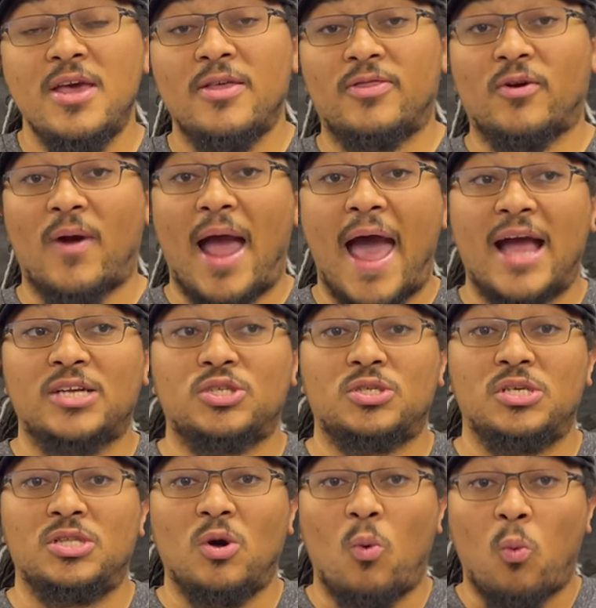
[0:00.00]
They're
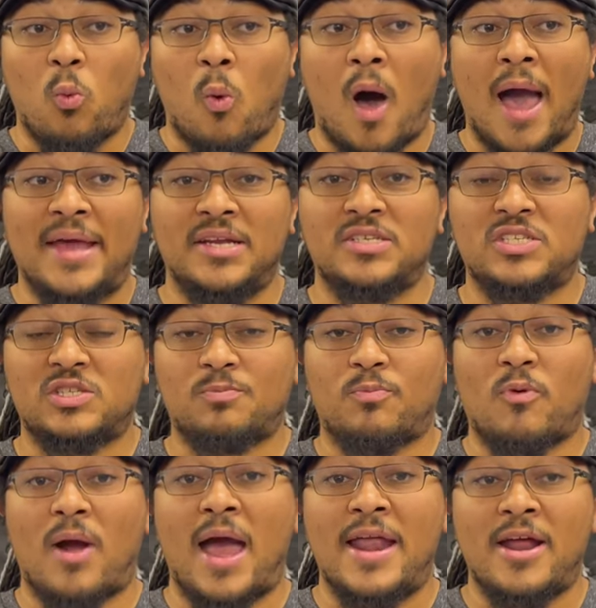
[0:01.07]
actually the widest
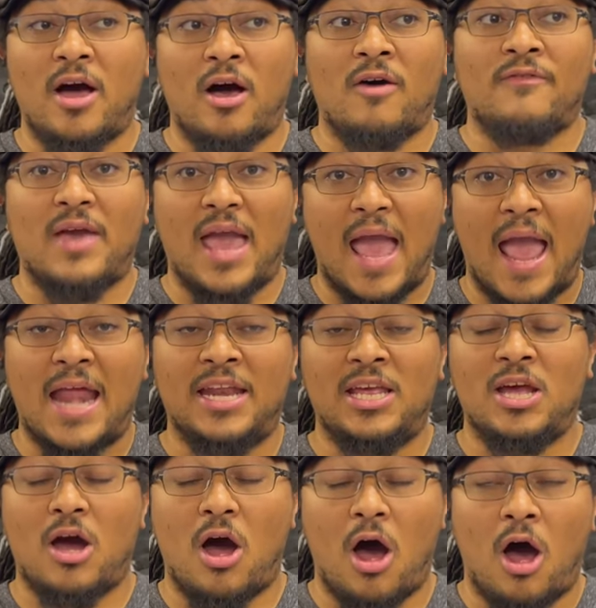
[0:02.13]
spread of
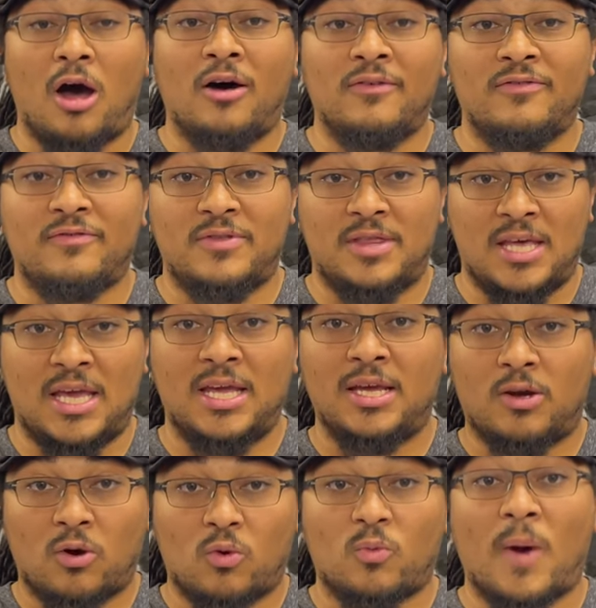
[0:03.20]
any of the
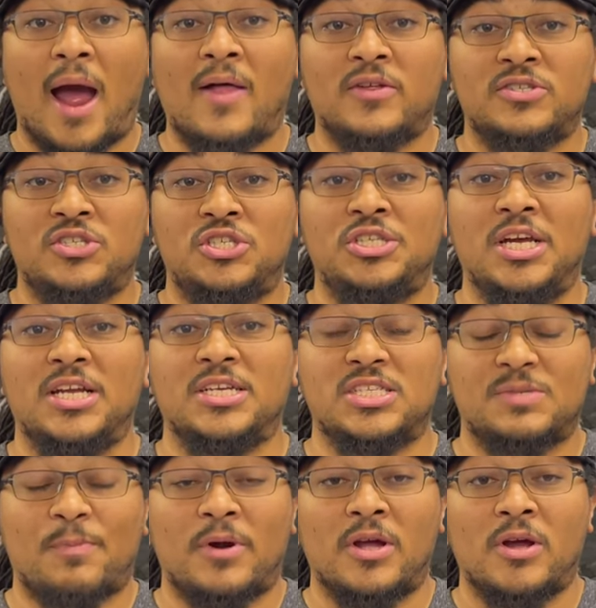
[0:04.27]
Corallis genus, spring